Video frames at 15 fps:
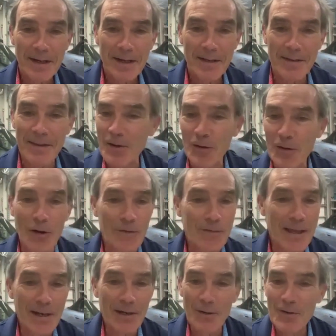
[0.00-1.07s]
They
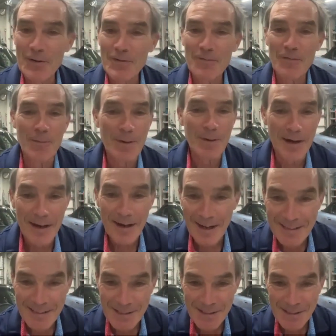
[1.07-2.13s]
learn from
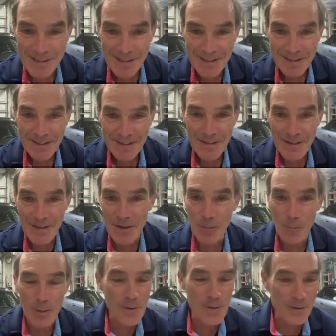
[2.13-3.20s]
us.
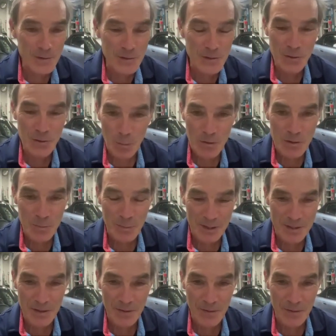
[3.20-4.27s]
We're the source
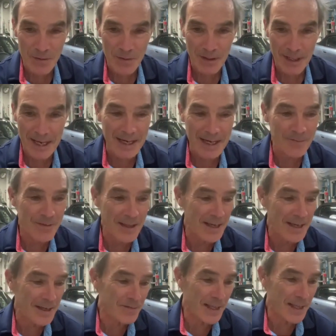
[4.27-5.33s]
material, and if
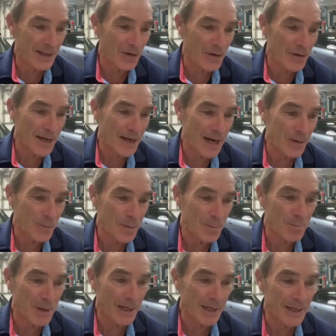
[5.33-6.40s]
they learn how to
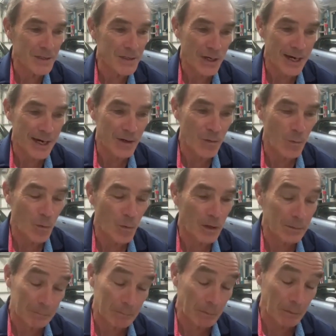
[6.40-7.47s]
embellish and or
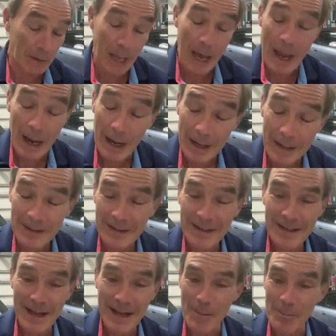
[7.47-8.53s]
lie,
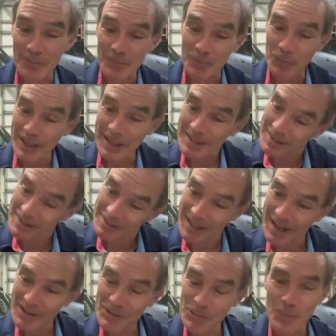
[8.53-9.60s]
I'm afraid
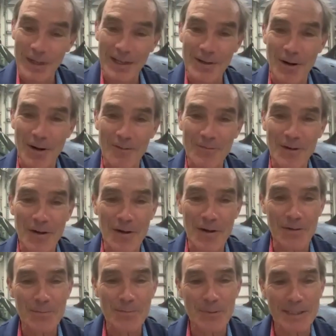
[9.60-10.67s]
that's really our
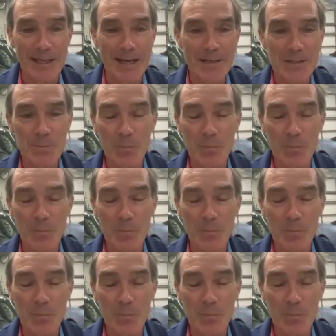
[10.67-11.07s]
fault. But that's